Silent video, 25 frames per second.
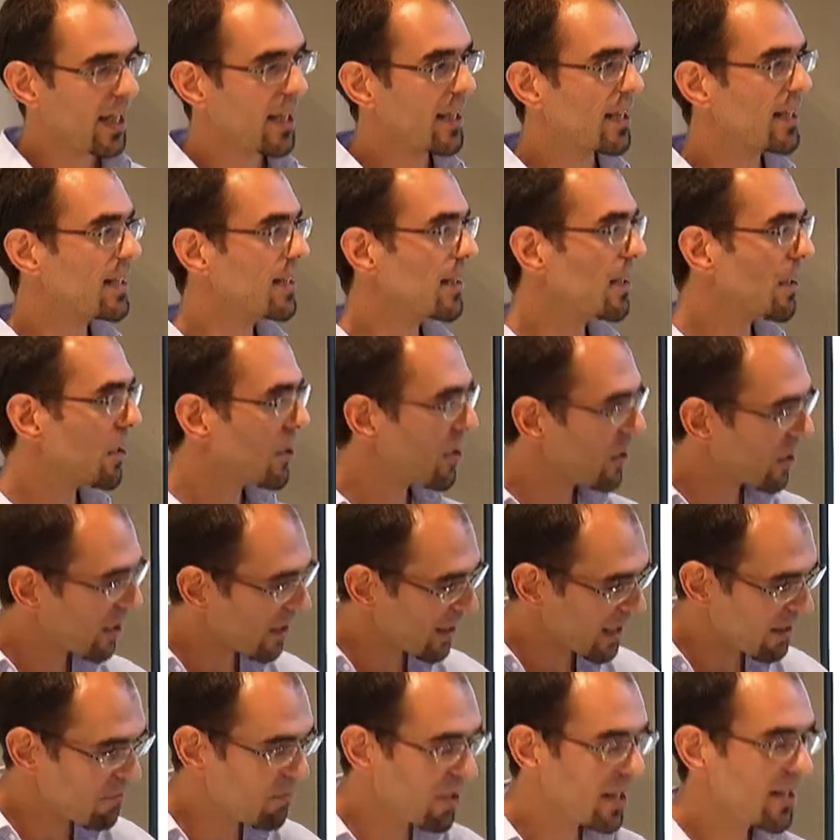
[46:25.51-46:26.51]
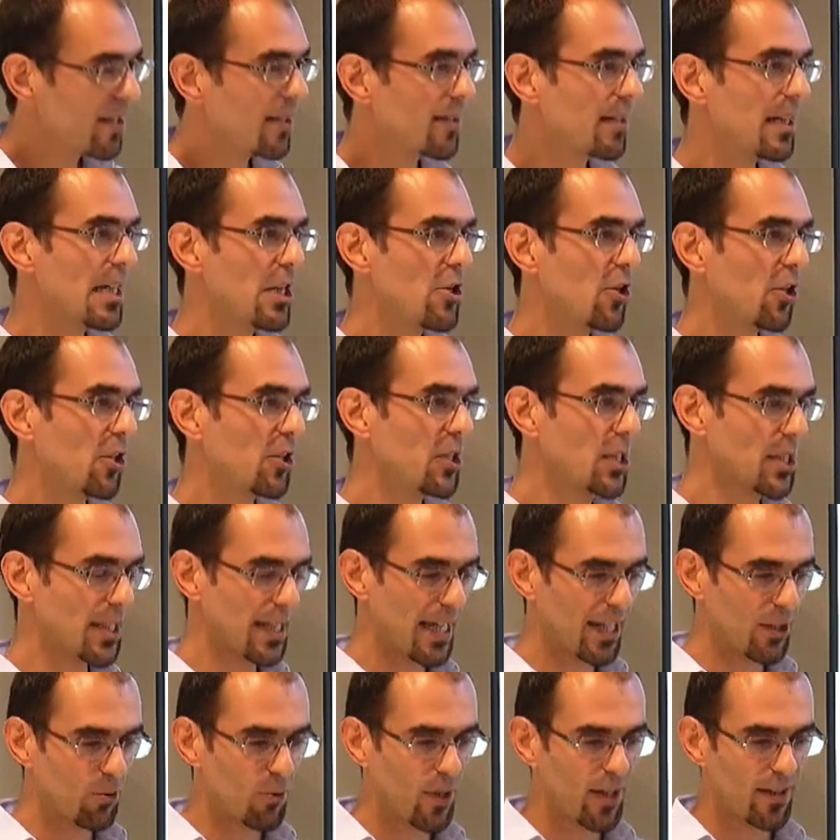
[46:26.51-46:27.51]
then immediately you
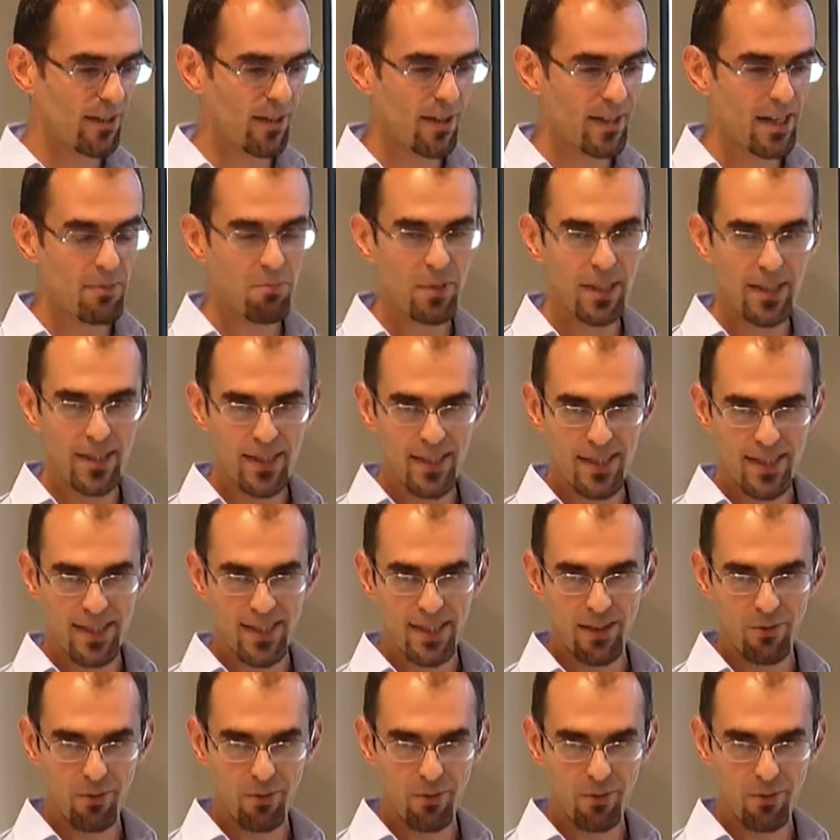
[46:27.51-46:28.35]
understand where the limits,